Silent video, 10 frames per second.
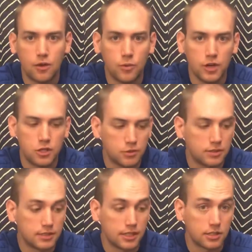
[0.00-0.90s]
which
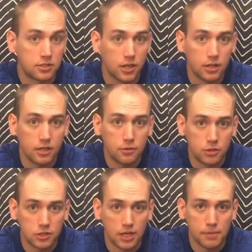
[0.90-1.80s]
was kickstarted,
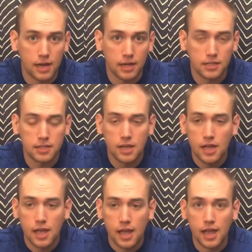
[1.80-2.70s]
which I backed,
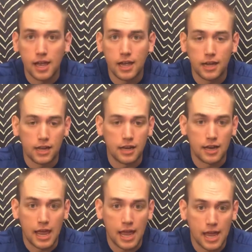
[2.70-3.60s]
and
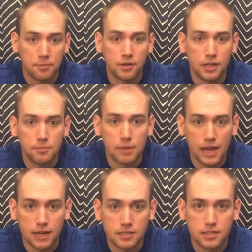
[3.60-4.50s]
happily
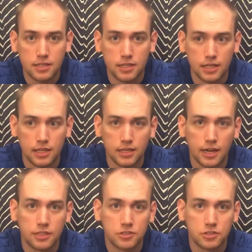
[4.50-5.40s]
backed the
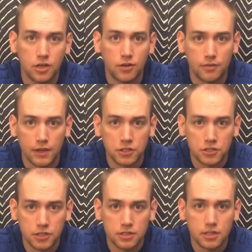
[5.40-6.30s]
Dice Throne
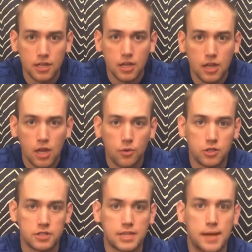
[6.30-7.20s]
Adventures,
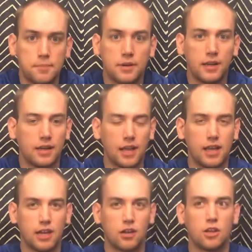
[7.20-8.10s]
which is happening
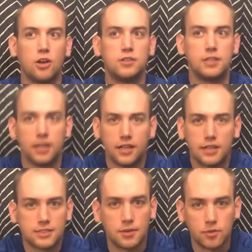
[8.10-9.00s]
and closing in the
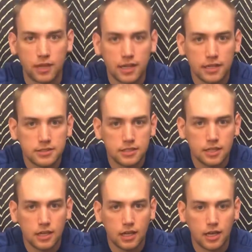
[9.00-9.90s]
next couple days
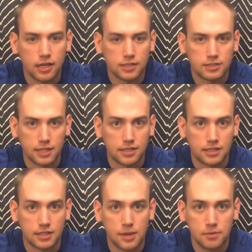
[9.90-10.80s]
at the
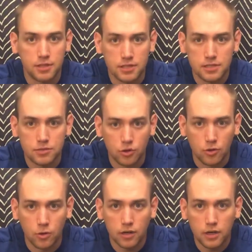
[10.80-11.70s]
time of this
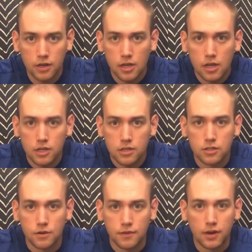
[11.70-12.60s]
recording.
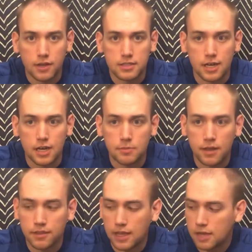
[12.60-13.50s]
So very excited
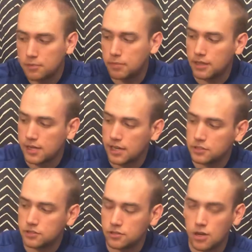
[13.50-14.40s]
about that. But
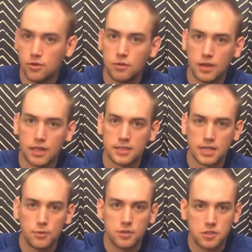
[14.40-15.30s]
Dice Throne, as
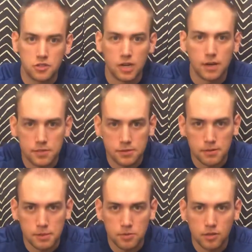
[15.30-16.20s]
I would describe it to
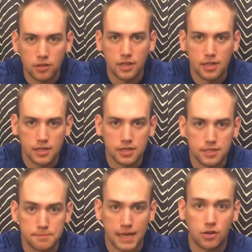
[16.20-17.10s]
people, is
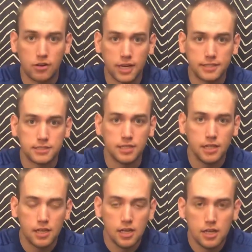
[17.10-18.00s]
Battle
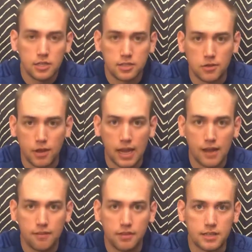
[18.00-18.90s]
Yahtzee. So you
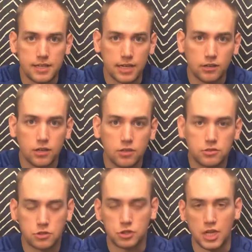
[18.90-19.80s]
have these
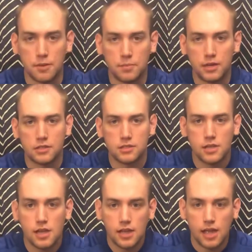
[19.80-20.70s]
heroes or champions,
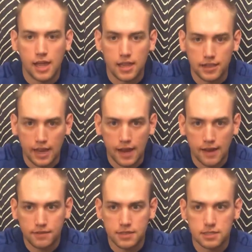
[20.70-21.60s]
and they
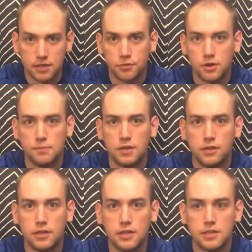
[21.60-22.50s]
have these different
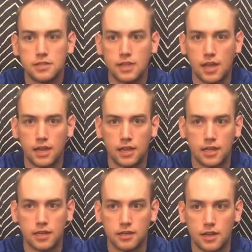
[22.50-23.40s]
abilities
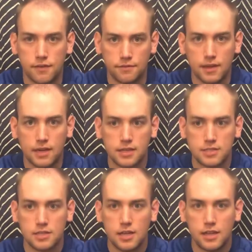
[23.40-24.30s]
and effects
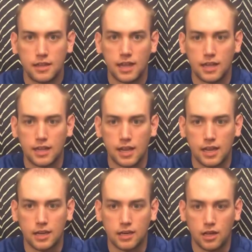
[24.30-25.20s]
that
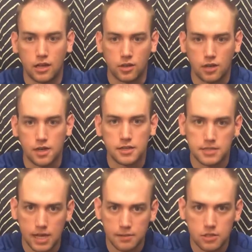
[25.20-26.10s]
can cause
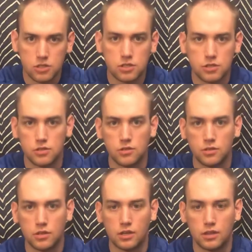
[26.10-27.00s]
damage
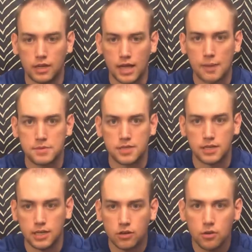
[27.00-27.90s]
to the opposite
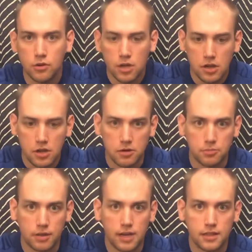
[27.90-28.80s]
hero. You
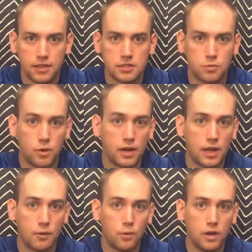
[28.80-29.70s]
can play this
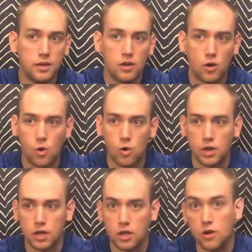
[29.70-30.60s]
one-on-one, or
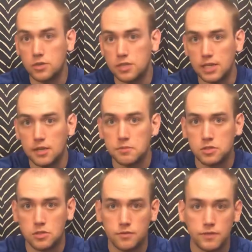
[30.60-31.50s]
you can go teams,
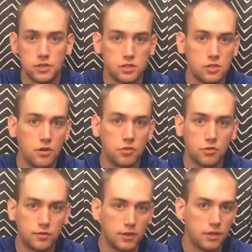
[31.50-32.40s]
2v2,
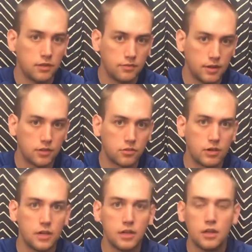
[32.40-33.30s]

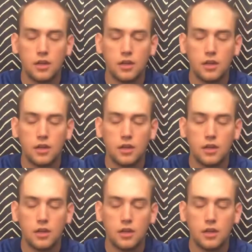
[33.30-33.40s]
3v3,